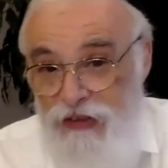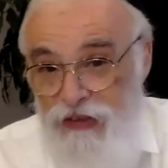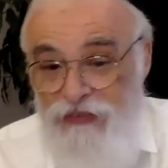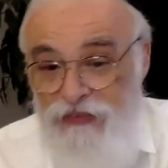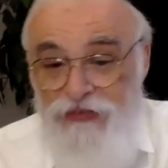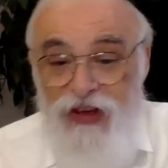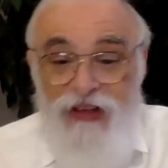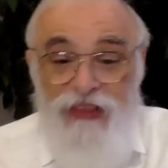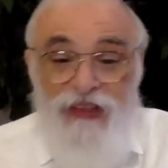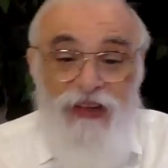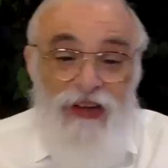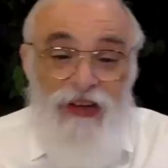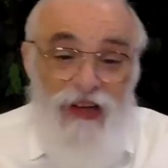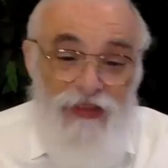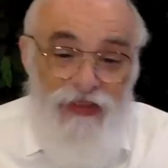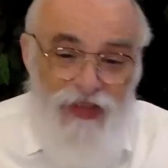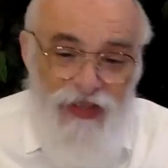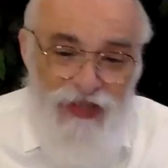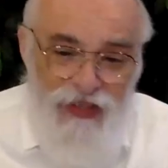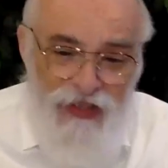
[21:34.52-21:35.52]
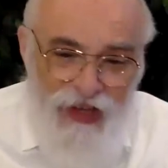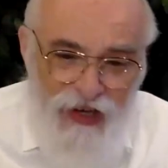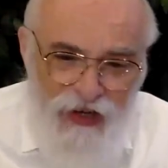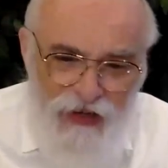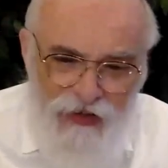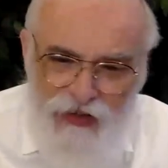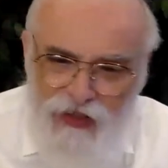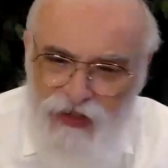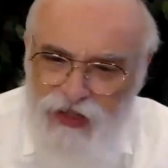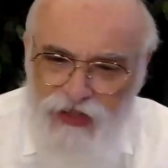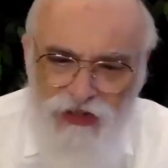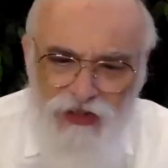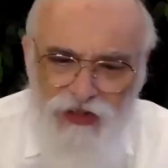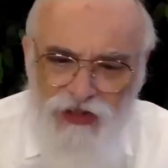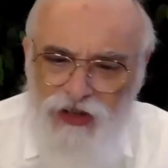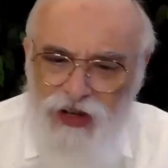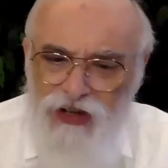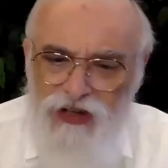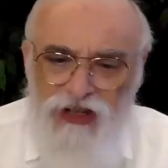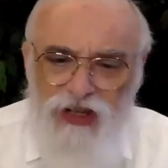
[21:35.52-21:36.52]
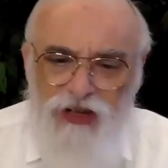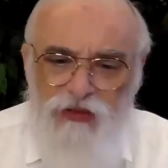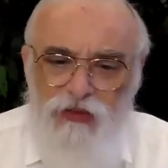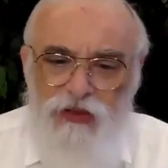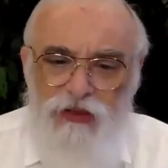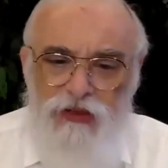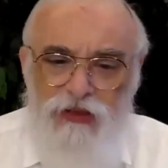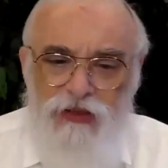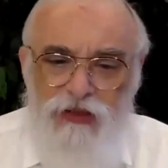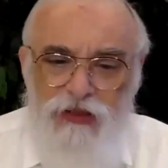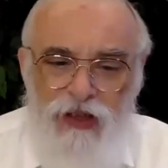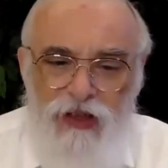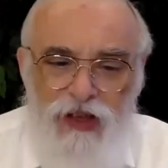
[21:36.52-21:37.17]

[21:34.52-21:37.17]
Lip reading: fact that he understands, it doesn't change the Emunah.